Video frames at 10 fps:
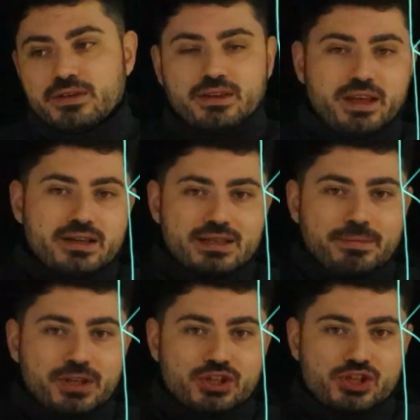are some
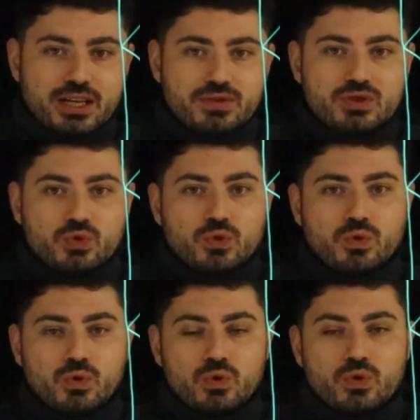nakshatras
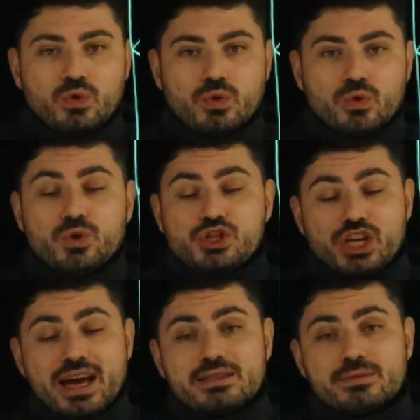which
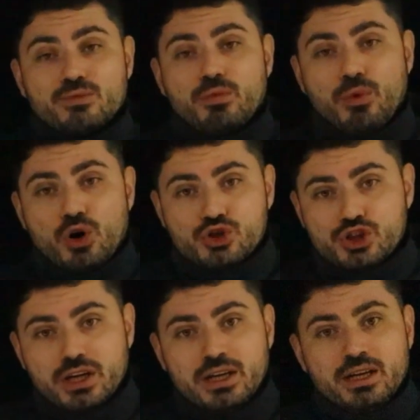has more
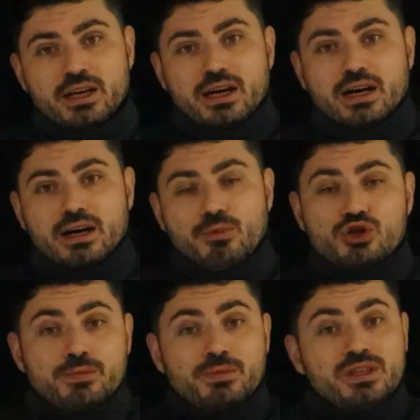moksha.
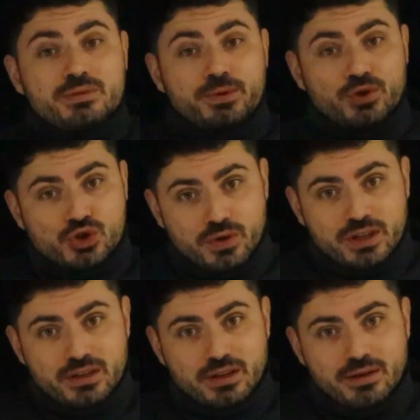Moksha means spiritual,
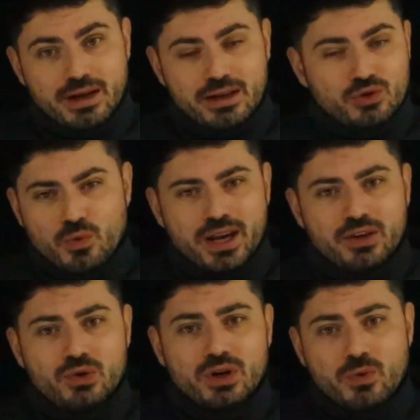and I don't know whether
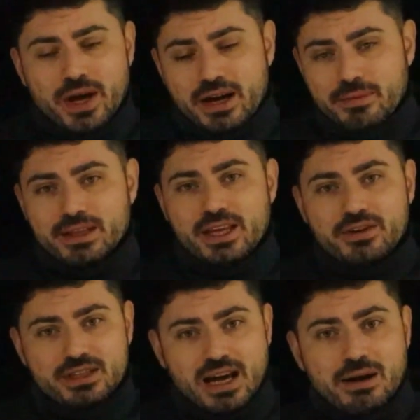you are aware, but there is
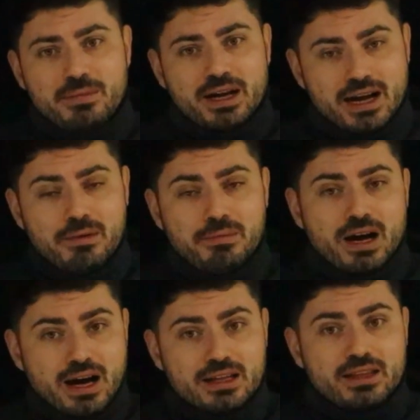dharma, kama,
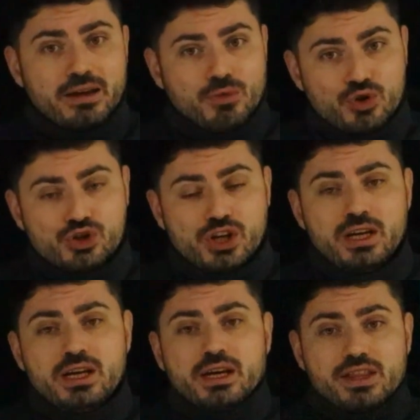artha, and moksha.
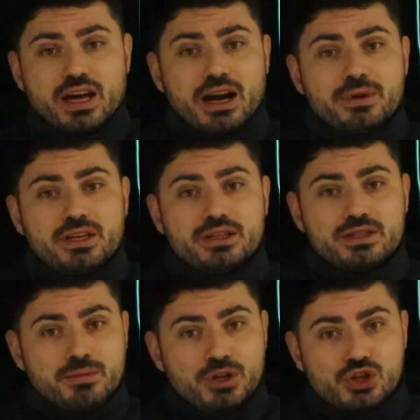Dharma is the
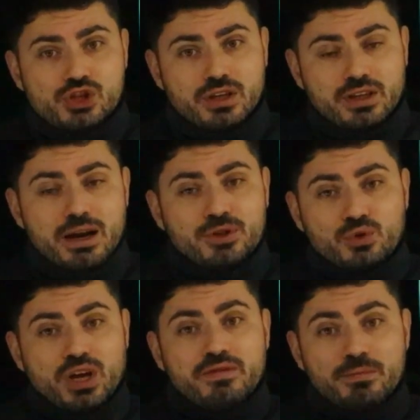mission, dharma to
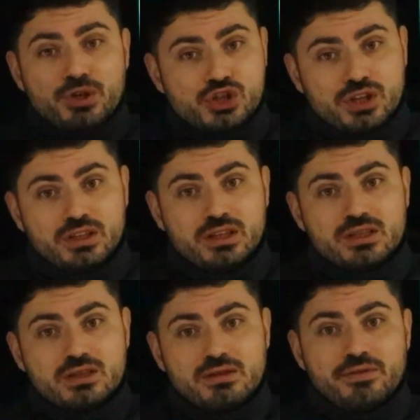have a mission in this
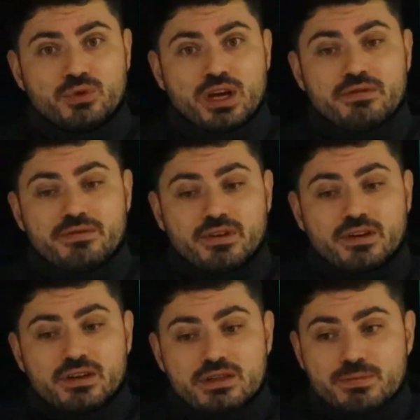life, to have a
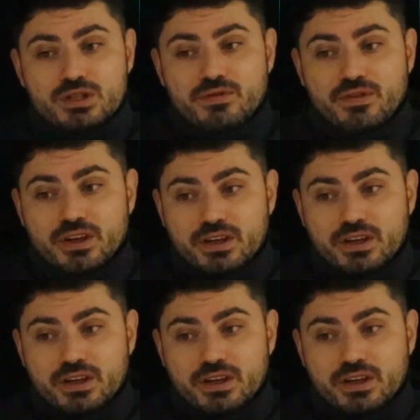specific